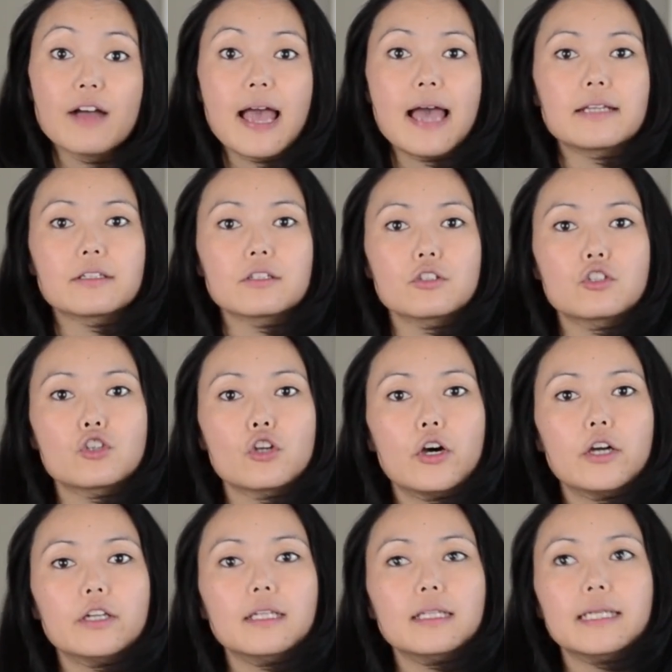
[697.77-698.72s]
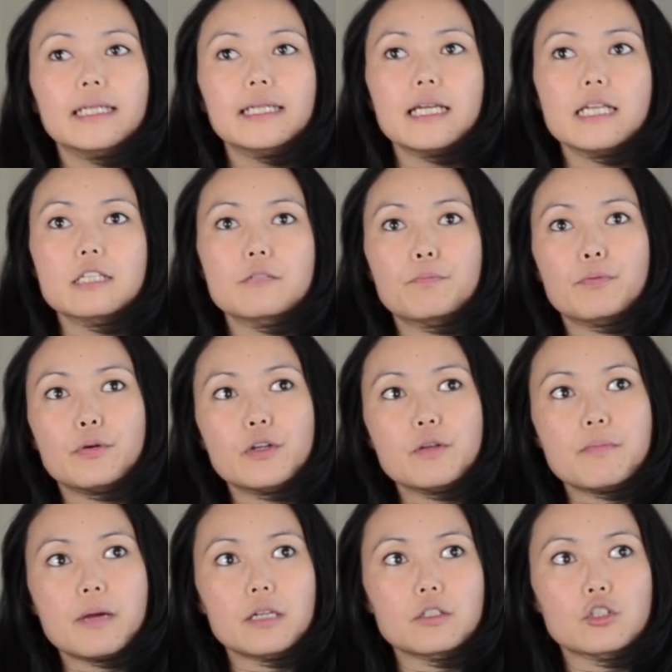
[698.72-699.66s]
And journaling is pretty
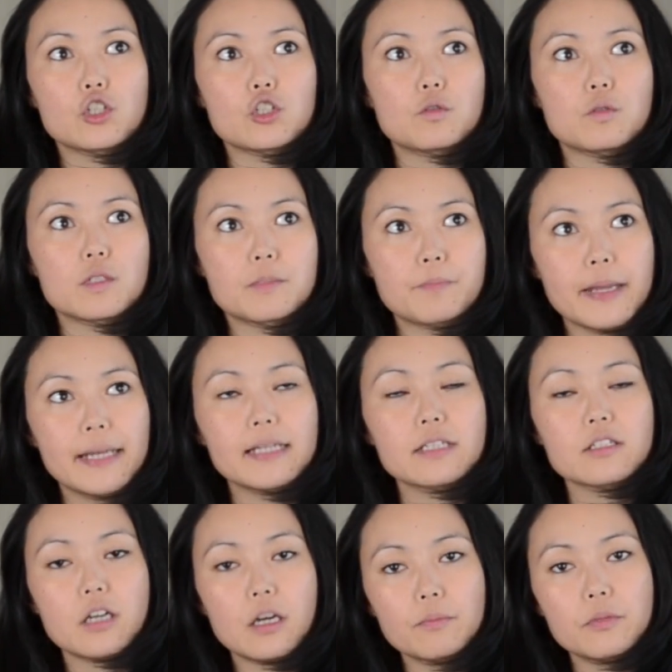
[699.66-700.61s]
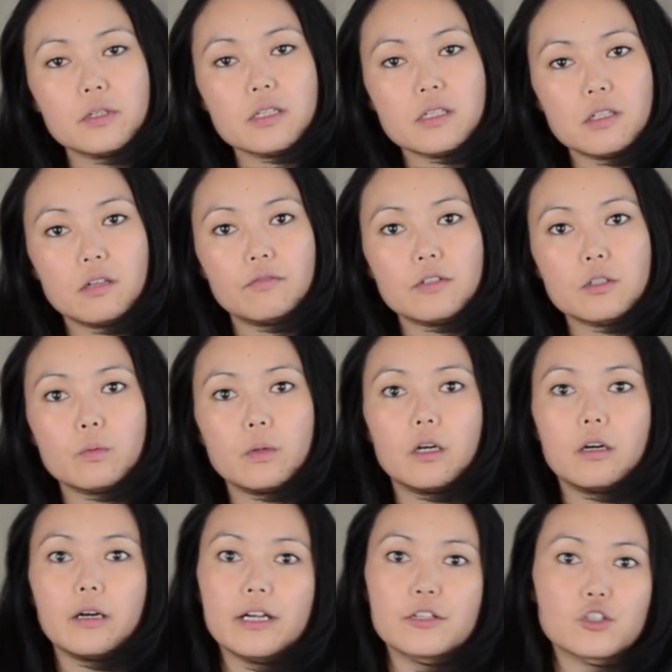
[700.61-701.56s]
much just spending time to yourself as well and